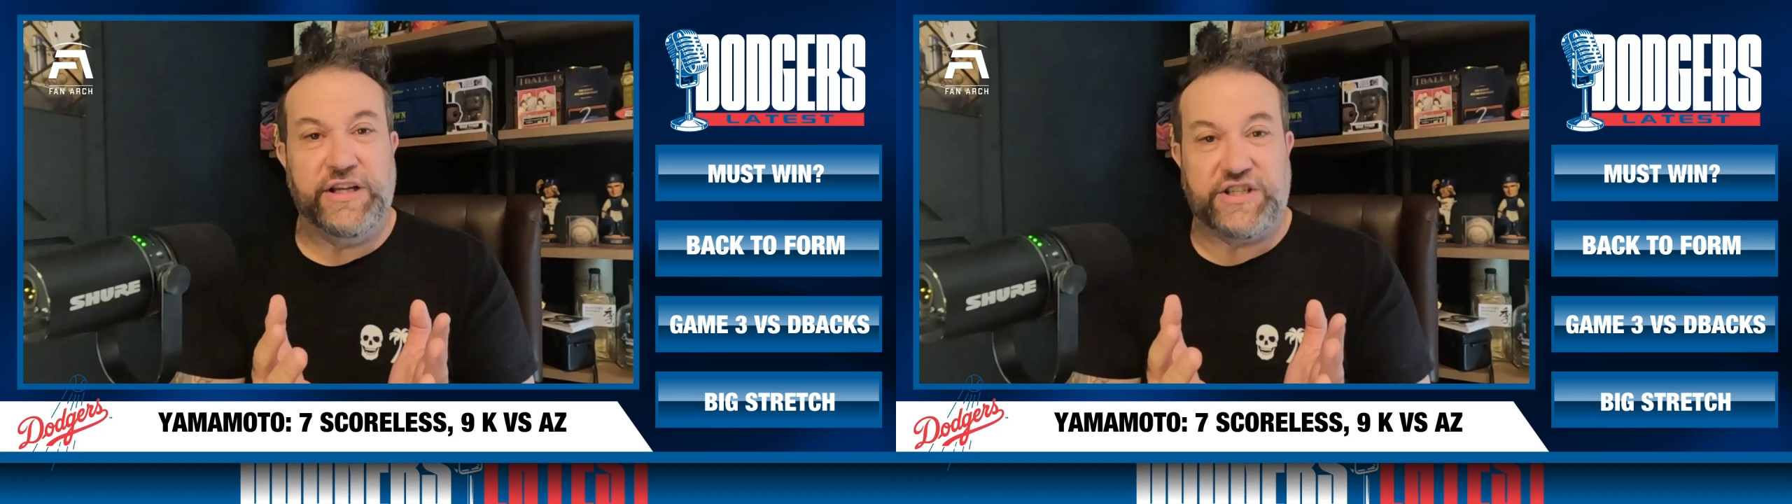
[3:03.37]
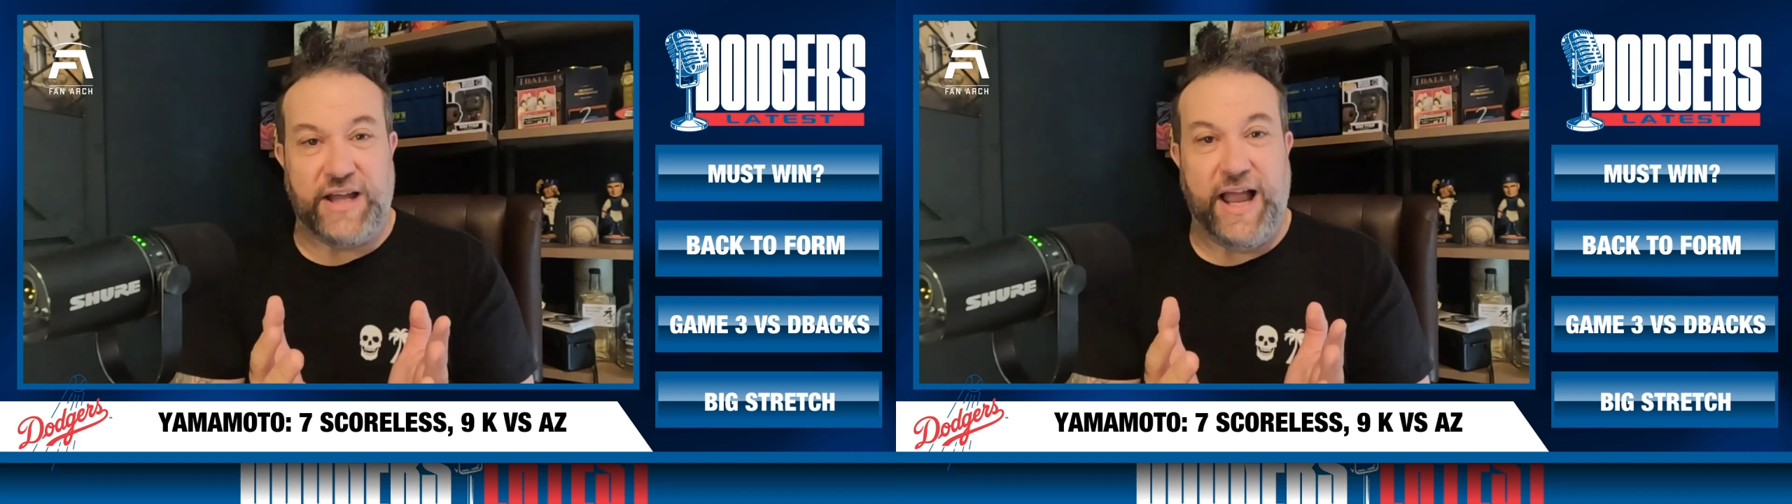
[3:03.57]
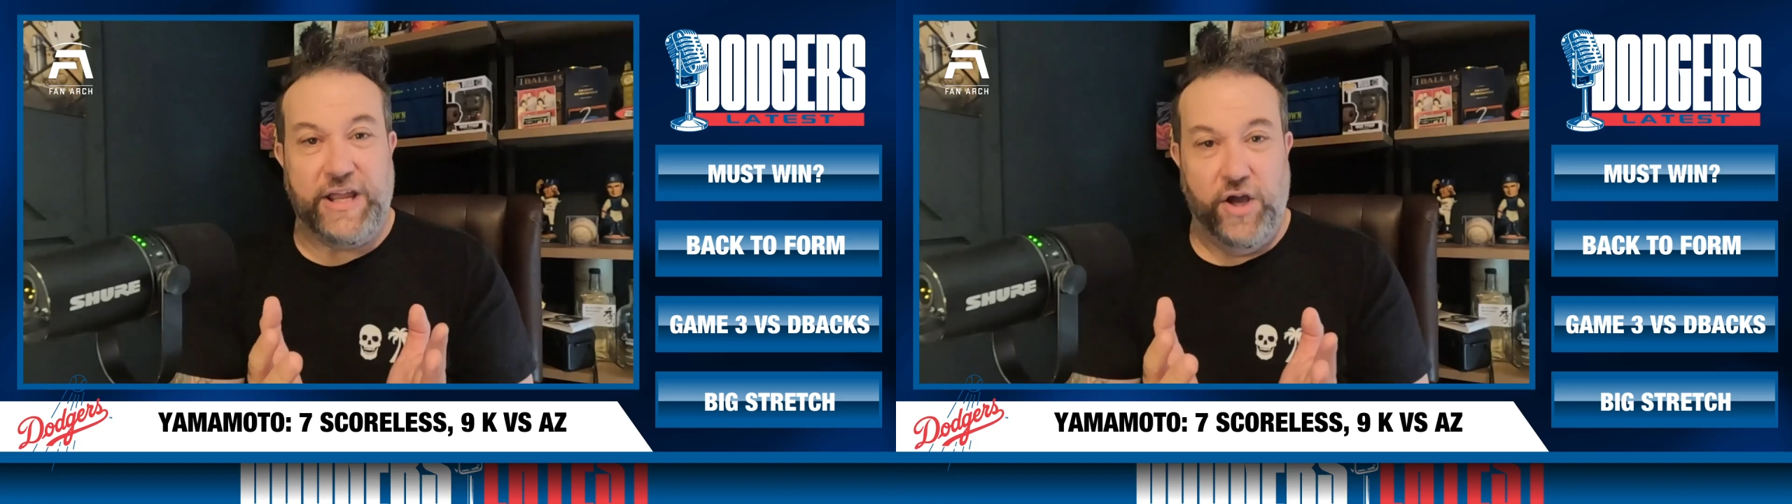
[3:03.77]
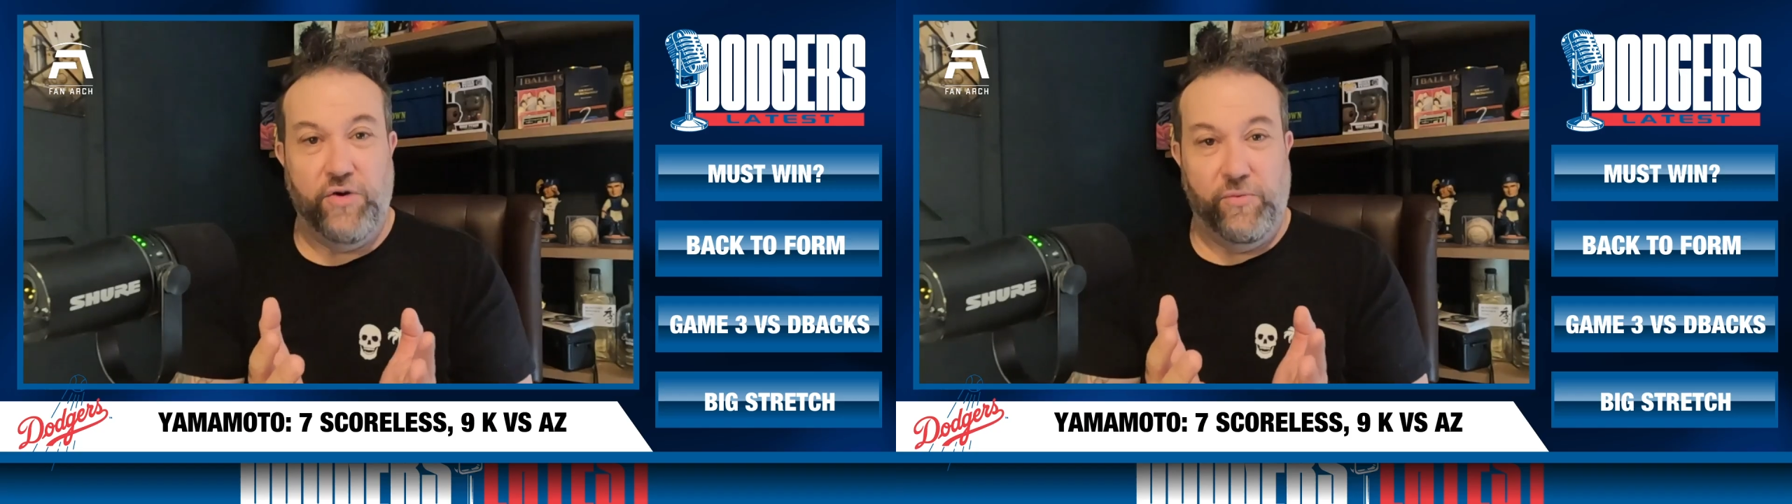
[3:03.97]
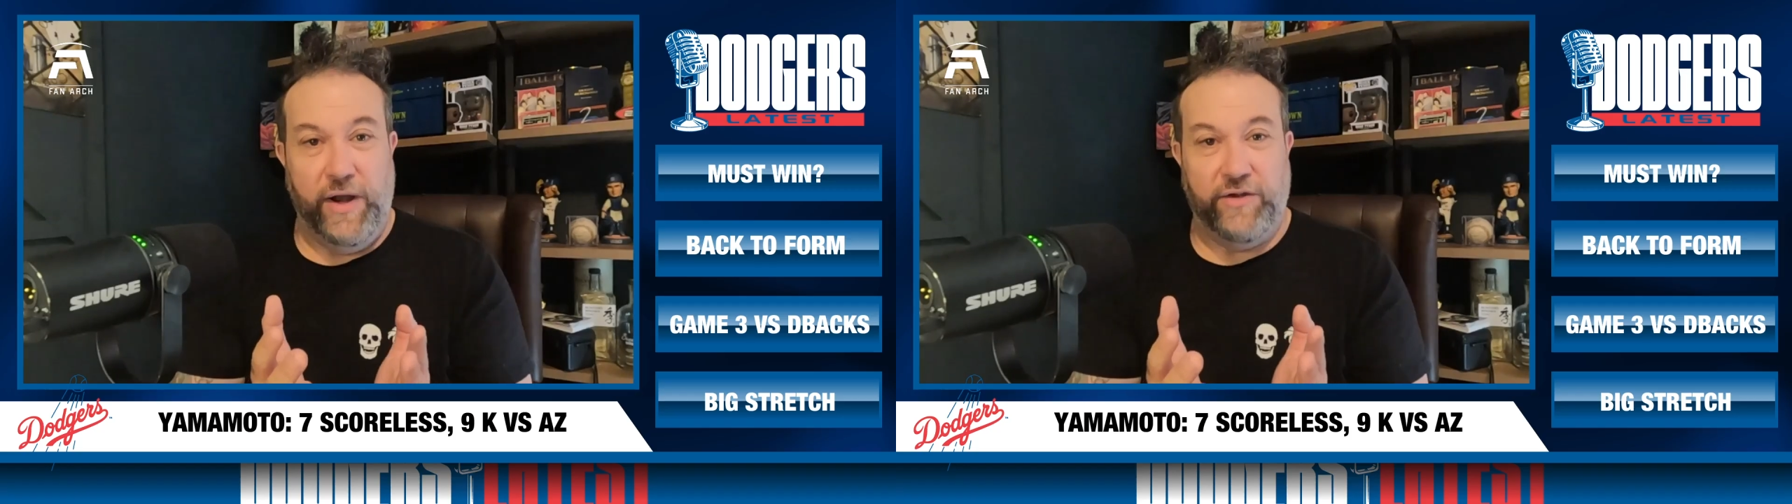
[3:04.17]
Cy Young
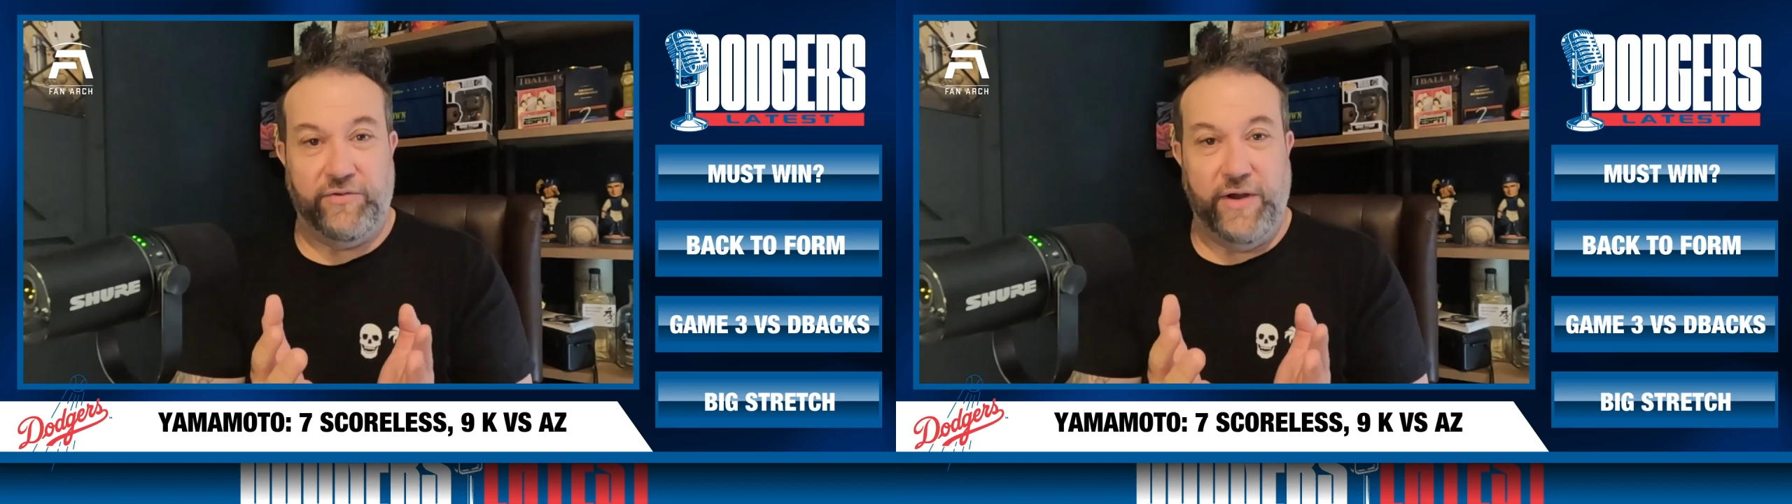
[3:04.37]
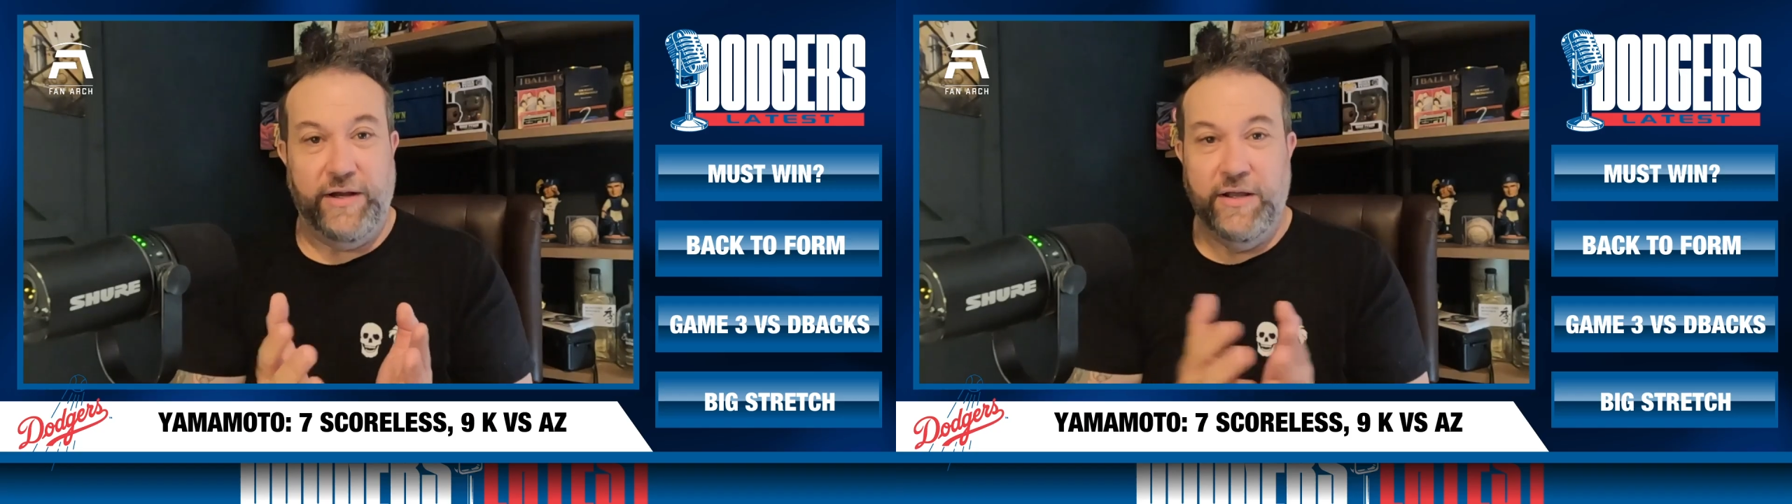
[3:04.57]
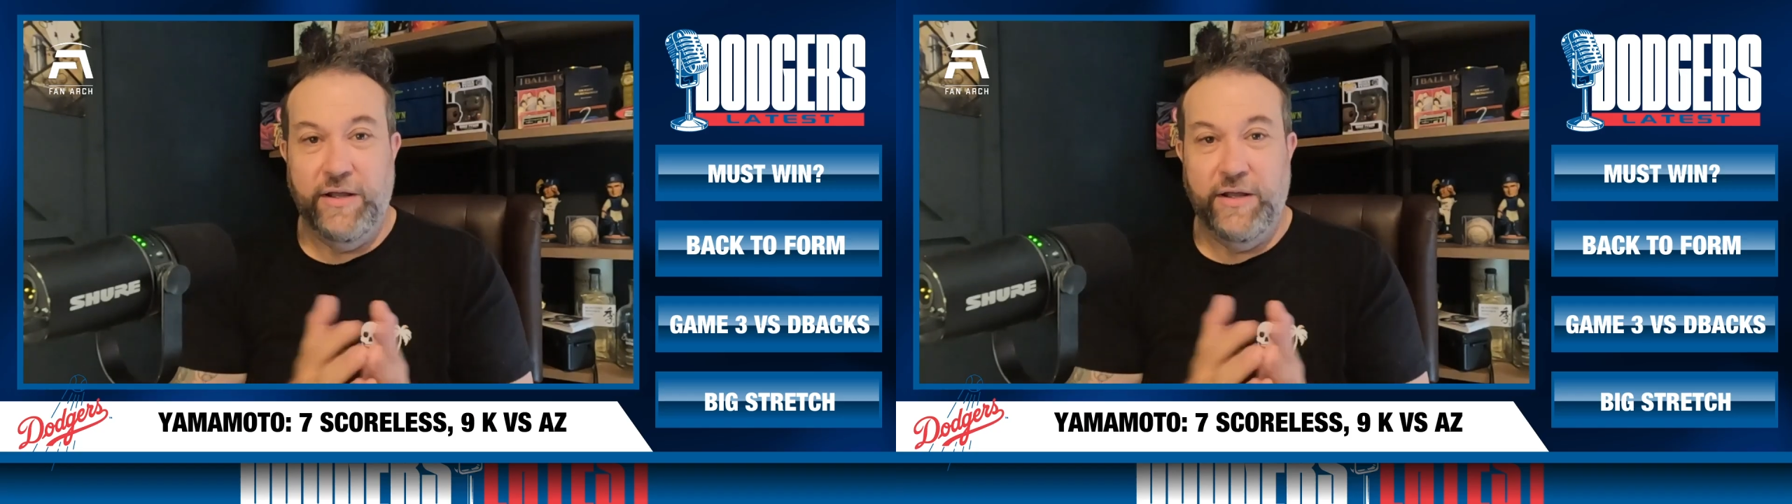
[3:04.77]
race, right?